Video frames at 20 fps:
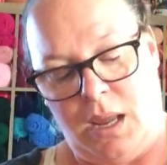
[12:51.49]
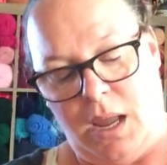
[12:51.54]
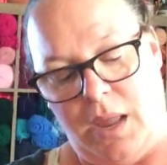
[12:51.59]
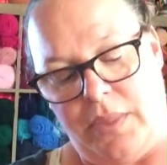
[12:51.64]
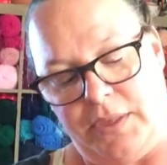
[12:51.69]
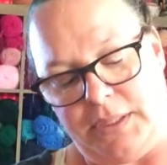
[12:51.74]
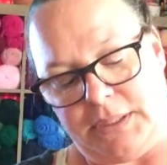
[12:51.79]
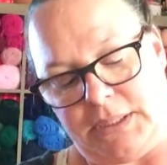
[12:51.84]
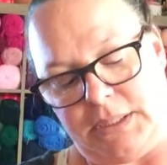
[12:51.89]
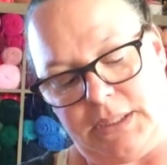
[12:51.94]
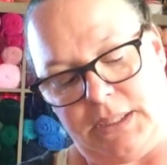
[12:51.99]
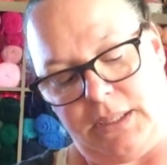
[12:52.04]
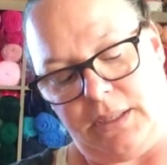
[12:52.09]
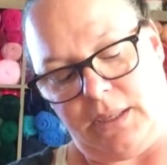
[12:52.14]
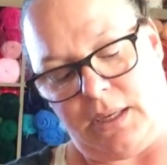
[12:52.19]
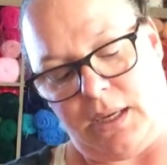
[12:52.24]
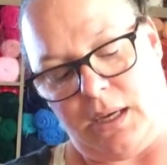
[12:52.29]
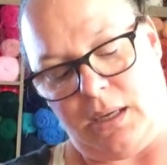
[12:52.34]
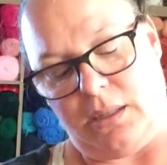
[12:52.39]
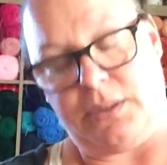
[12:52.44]
And this is in
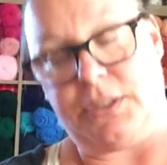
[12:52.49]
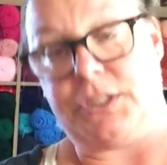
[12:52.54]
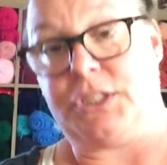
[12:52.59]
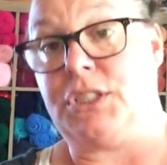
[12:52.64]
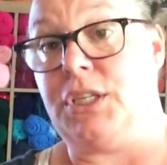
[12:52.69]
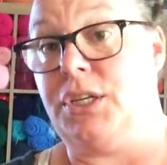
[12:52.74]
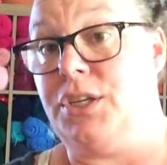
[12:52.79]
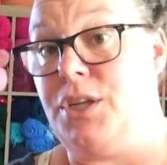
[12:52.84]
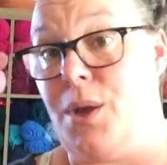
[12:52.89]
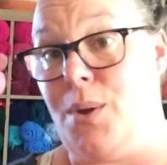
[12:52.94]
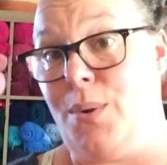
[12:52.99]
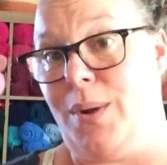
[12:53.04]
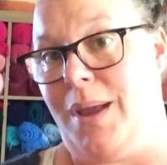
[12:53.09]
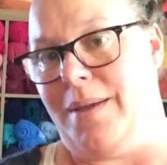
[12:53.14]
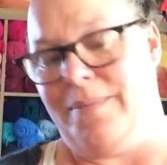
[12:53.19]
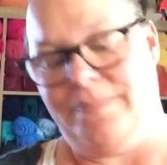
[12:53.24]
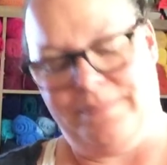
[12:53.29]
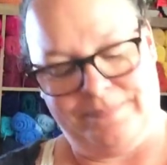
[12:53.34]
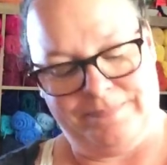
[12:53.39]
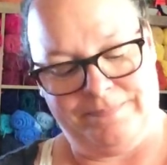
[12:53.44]
the color Sedona,
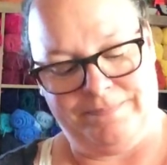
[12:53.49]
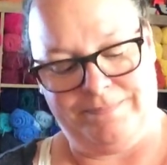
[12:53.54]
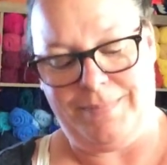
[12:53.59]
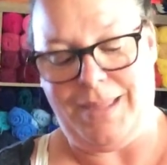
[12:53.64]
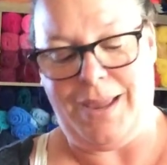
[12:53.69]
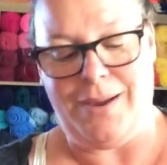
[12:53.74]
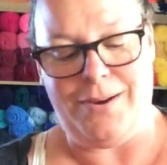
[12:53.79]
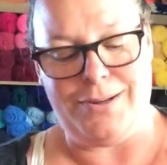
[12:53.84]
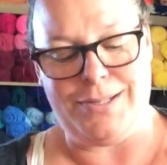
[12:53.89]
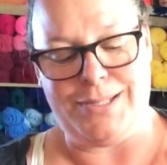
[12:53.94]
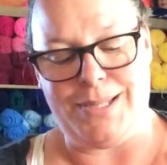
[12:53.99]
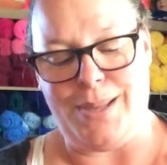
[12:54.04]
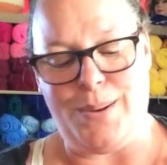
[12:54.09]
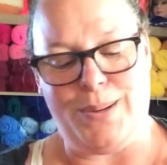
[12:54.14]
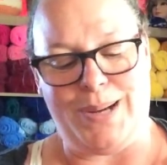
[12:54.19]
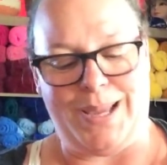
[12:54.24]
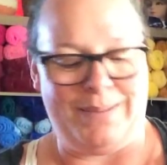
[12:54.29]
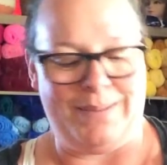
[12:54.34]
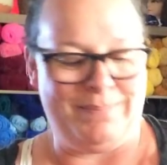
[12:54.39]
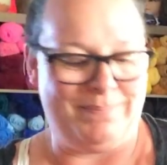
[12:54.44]

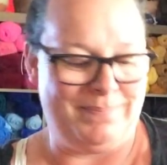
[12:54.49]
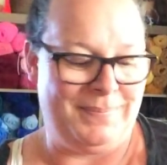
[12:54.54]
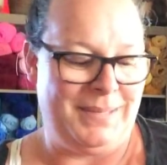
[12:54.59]
Arizona.